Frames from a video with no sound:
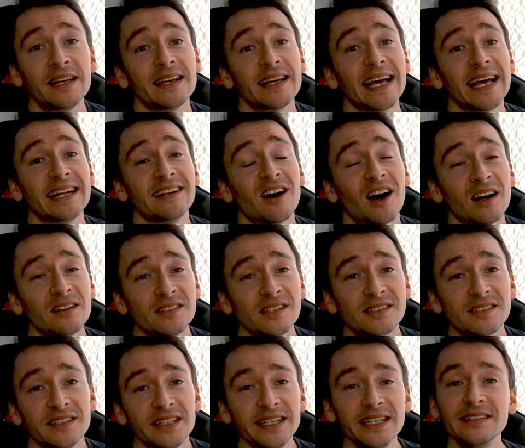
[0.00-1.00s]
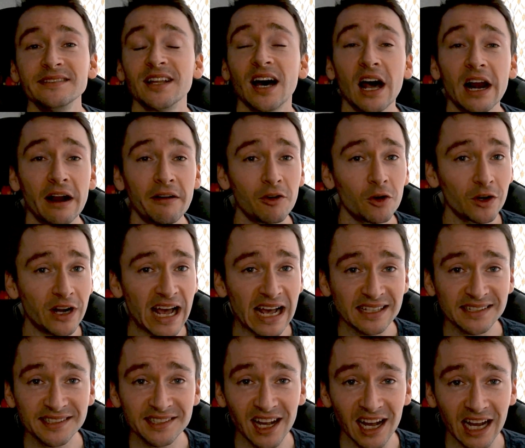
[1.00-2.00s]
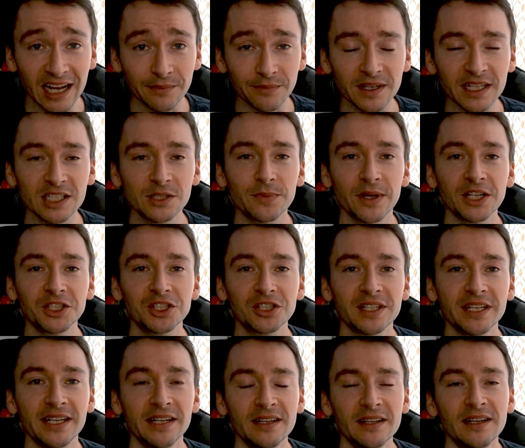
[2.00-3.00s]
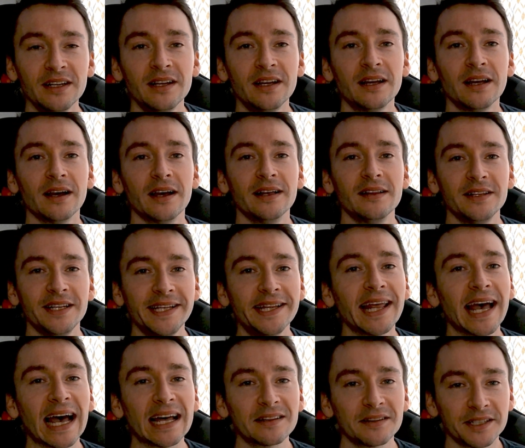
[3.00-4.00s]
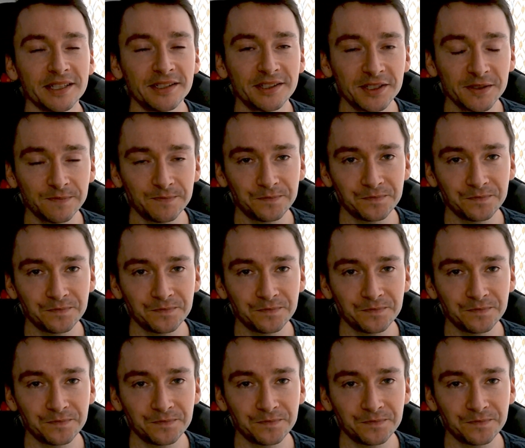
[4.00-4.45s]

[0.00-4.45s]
And honestly, not everyone has time, especially elite athletes.